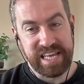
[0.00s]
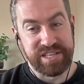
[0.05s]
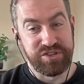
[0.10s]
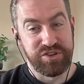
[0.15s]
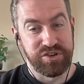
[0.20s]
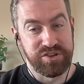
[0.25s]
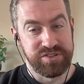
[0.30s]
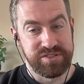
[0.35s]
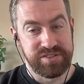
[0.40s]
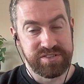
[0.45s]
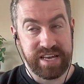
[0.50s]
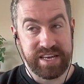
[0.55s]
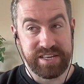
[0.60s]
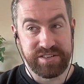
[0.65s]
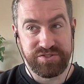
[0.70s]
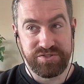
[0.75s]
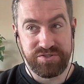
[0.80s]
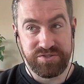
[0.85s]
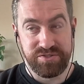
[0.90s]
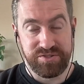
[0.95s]
does,
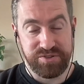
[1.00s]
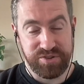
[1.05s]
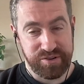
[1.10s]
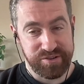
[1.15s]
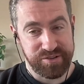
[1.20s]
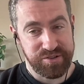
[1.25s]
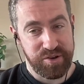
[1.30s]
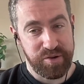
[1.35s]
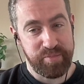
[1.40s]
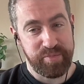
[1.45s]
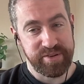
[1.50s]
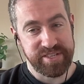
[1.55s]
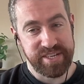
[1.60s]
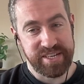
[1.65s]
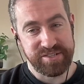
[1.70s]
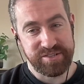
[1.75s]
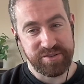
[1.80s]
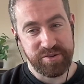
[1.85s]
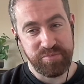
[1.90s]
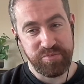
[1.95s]
as you touched on,
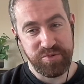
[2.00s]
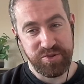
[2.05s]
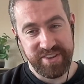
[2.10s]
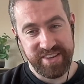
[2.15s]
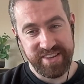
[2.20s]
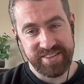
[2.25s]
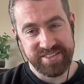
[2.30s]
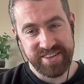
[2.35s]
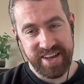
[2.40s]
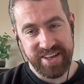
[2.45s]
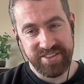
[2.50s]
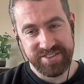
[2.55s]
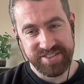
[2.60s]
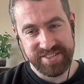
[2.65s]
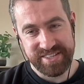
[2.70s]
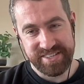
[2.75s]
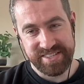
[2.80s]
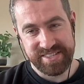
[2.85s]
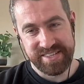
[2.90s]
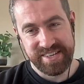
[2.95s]
present some unique challenges